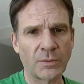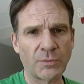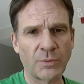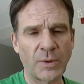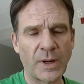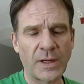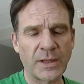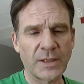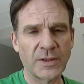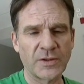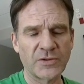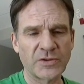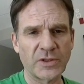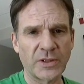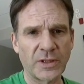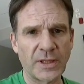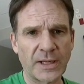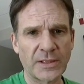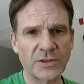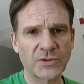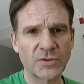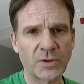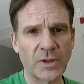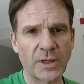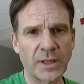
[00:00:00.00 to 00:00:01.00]
running this
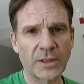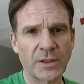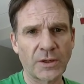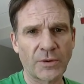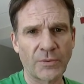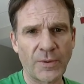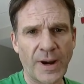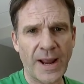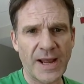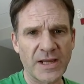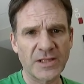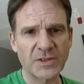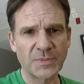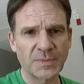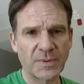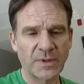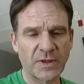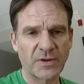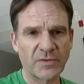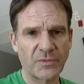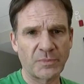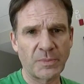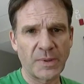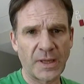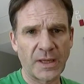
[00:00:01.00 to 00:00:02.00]
electronic harassment
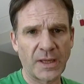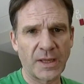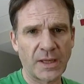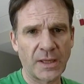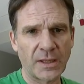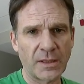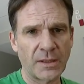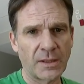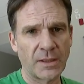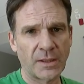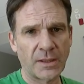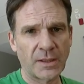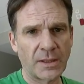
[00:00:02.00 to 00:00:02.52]
of me,